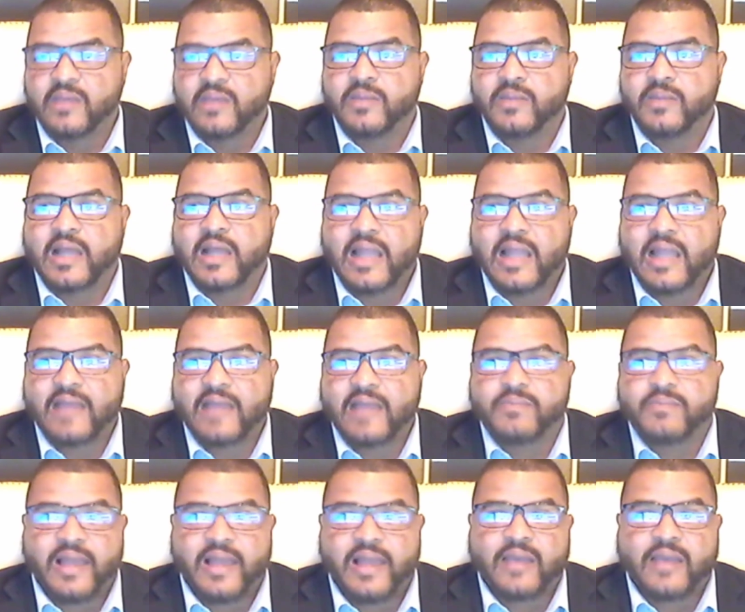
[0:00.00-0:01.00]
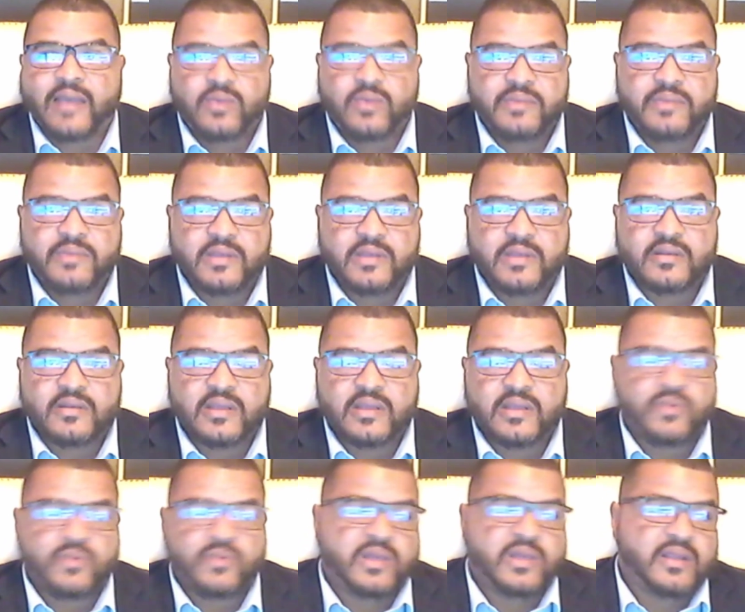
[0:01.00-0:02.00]
But I like Black women.
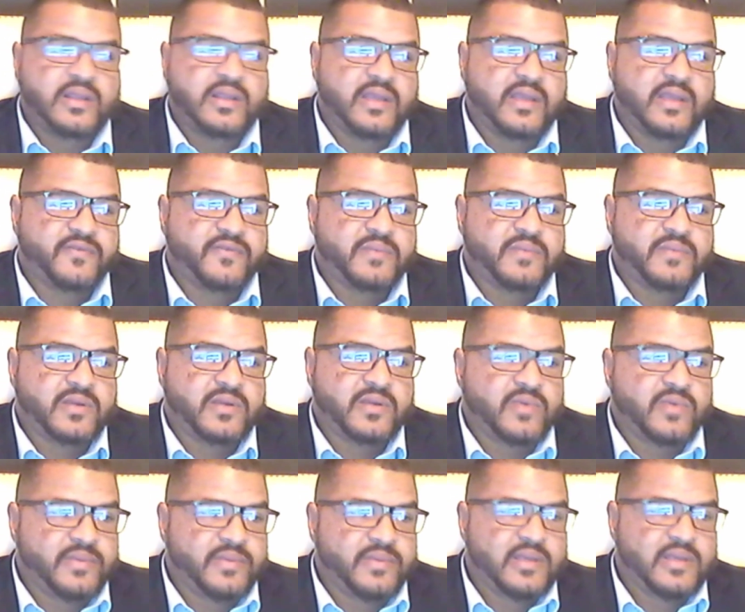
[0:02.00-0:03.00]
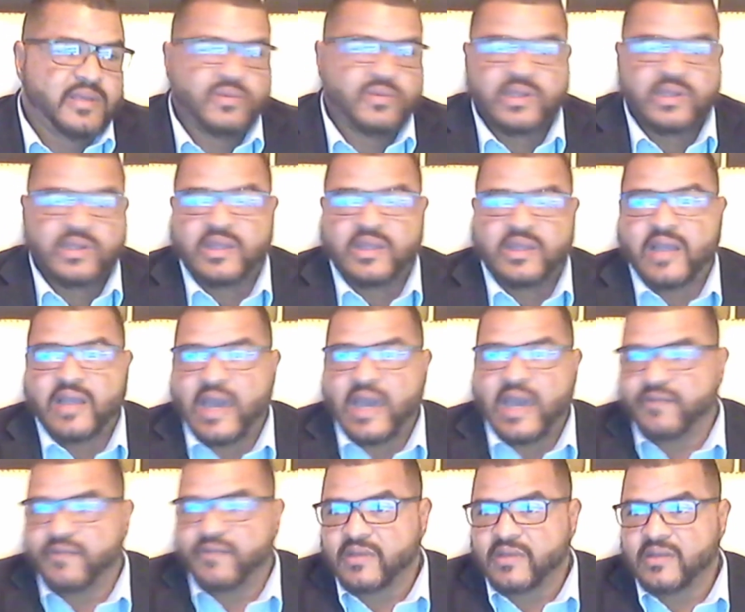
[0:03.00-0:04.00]
And whether they're from the Caribbean, whether they're
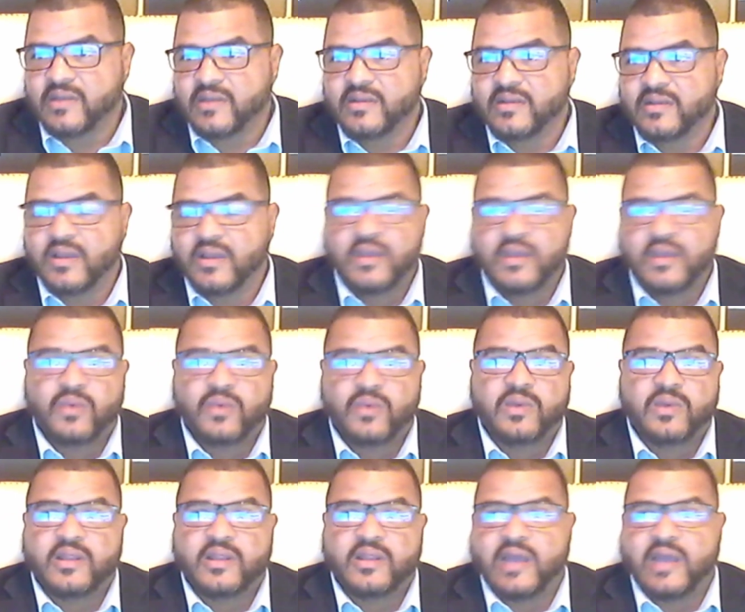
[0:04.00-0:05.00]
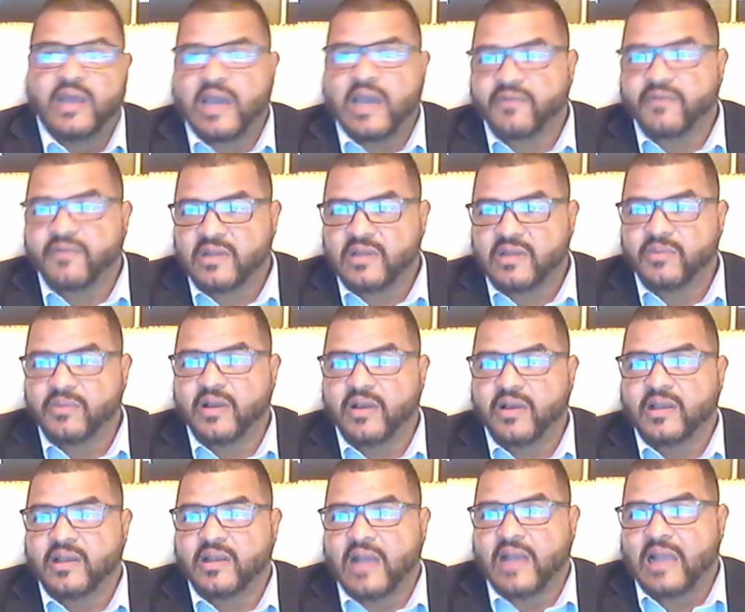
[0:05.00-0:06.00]
African, whether they're African
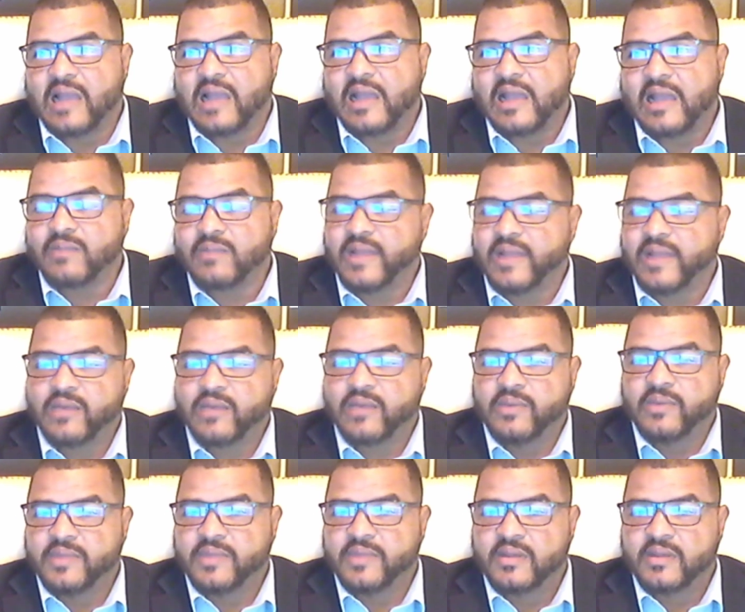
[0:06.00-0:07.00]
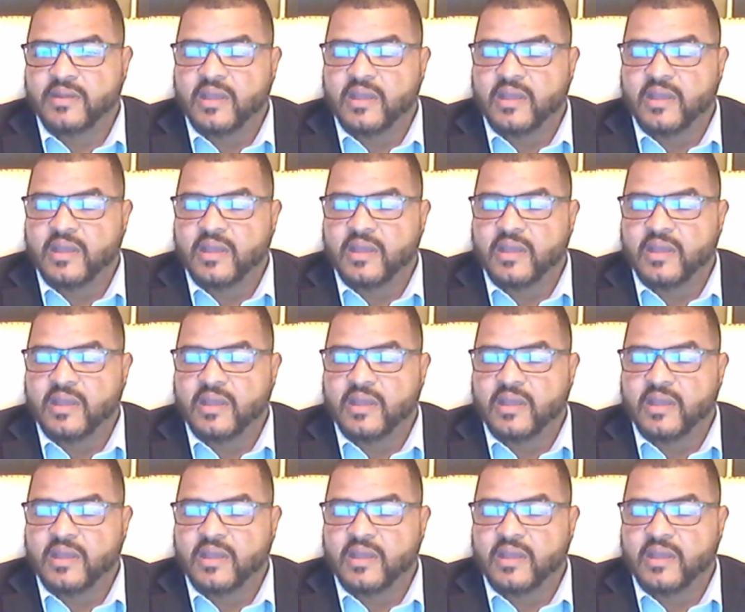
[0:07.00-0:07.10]
American, I like Black women.